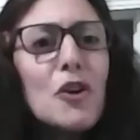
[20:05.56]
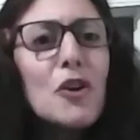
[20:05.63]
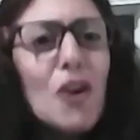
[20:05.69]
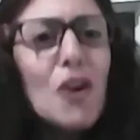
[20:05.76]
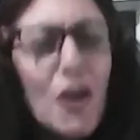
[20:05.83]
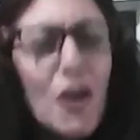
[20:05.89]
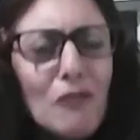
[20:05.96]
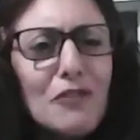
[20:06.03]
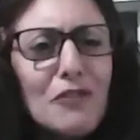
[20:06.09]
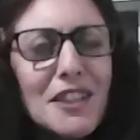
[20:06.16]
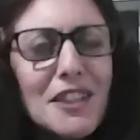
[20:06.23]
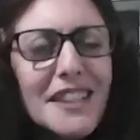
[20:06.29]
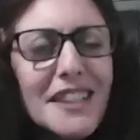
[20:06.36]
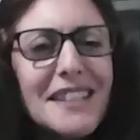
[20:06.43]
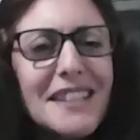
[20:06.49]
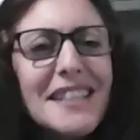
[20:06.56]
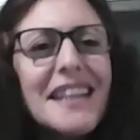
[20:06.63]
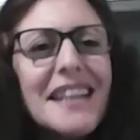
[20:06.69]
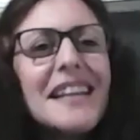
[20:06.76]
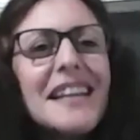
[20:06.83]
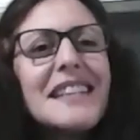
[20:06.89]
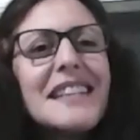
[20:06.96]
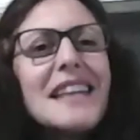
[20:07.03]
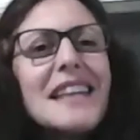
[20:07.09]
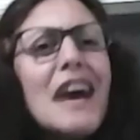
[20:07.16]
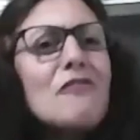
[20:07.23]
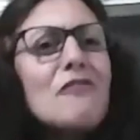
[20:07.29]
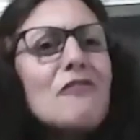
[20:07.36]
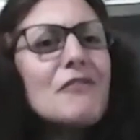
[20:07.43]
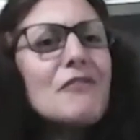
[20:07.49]
confident, to
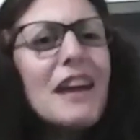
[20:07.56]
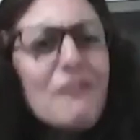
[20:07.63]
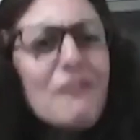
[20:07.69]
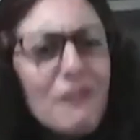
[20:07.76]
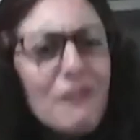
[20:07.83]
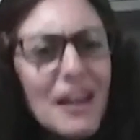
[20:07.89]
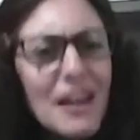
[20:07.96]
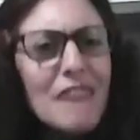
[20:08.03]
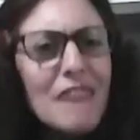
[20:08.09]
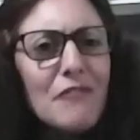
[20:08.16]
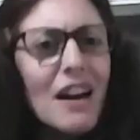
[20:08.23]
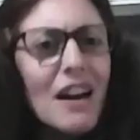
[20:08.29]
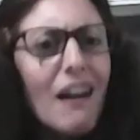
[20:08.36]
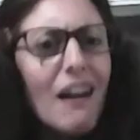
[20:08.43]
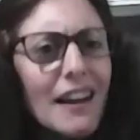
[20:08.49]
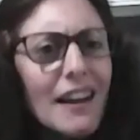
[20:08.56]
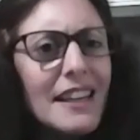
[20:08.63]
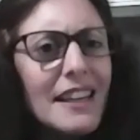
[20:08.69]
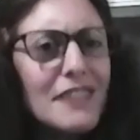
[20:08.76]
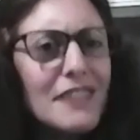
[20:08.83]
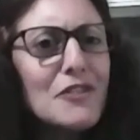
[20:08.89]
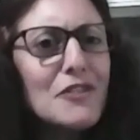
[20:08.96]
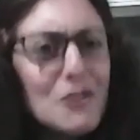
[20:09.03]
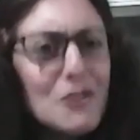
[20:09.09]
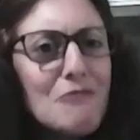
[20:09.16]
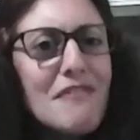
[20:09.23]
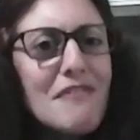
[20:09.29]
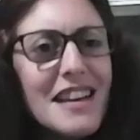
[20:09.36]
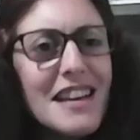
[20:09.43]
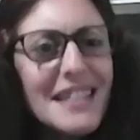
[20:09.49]
have that faith that I can
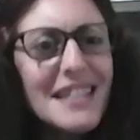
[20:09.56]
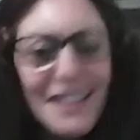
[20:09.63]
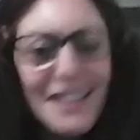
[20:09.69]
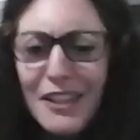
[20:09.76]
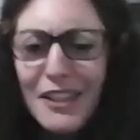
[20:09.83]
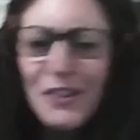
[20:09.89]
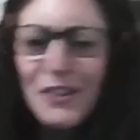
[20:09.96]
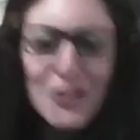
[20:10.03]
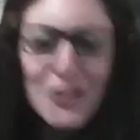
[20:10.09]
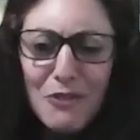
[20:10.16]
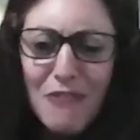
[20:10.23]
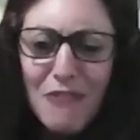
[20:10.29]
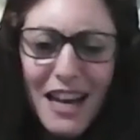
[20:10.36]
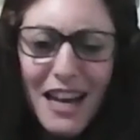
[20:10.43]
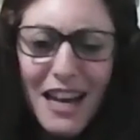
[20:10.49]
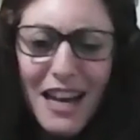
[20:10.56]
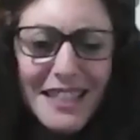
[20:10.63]
do this and I can do that.